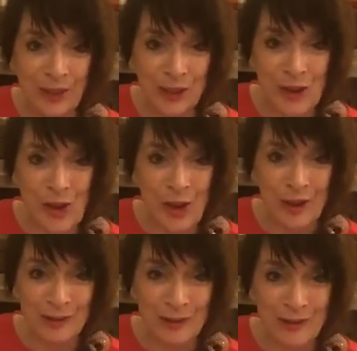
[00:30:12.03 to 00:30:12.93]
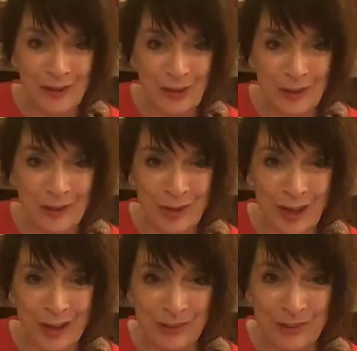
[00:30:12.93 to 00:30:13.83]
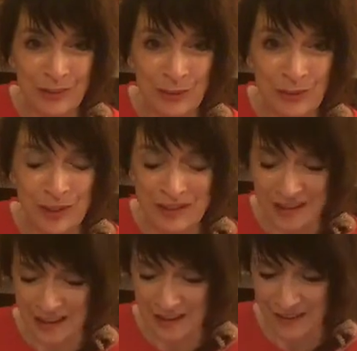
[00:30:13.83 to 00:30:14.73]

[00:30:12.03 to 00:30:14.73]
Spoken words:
night of tonight's reading.